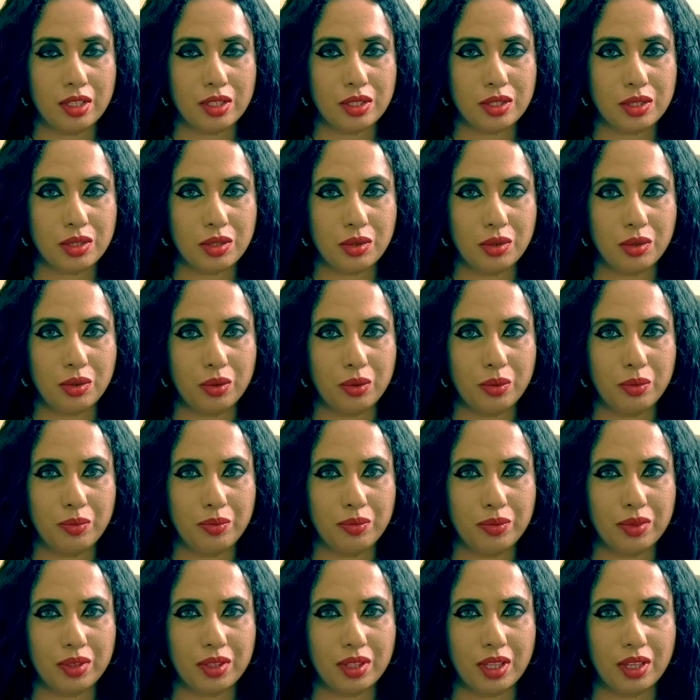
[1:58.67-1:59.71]

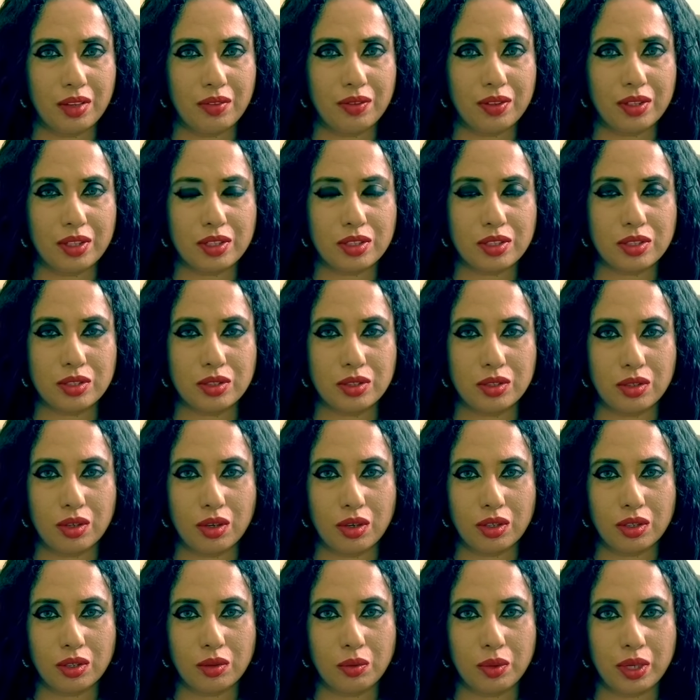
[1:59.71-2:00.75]
So if it is
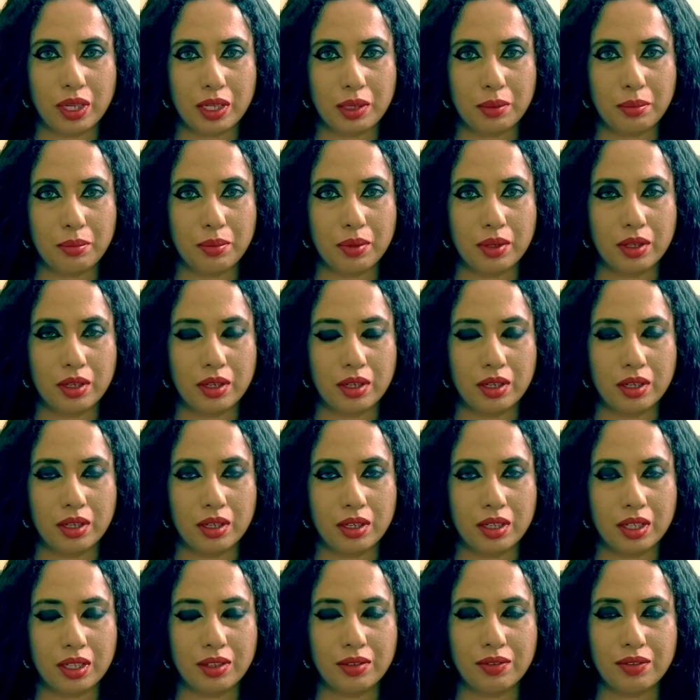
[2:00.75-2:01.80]
not
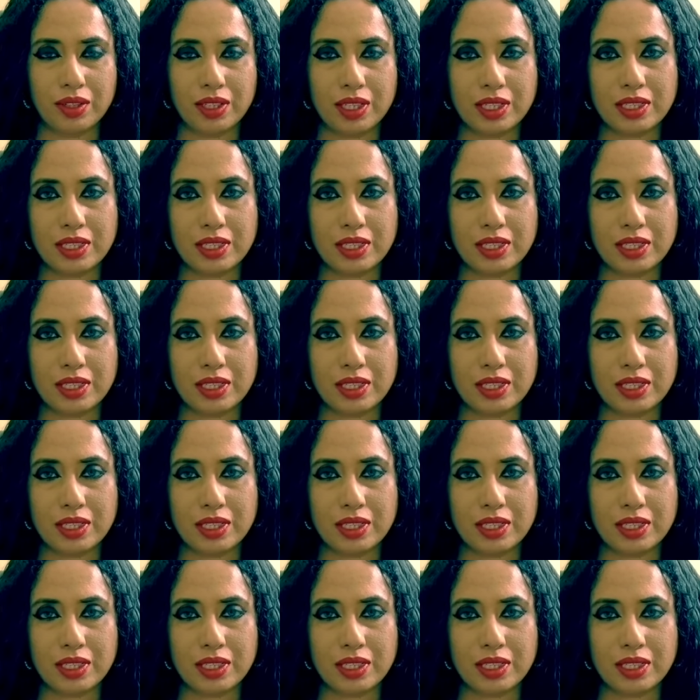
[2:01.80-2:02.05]
if it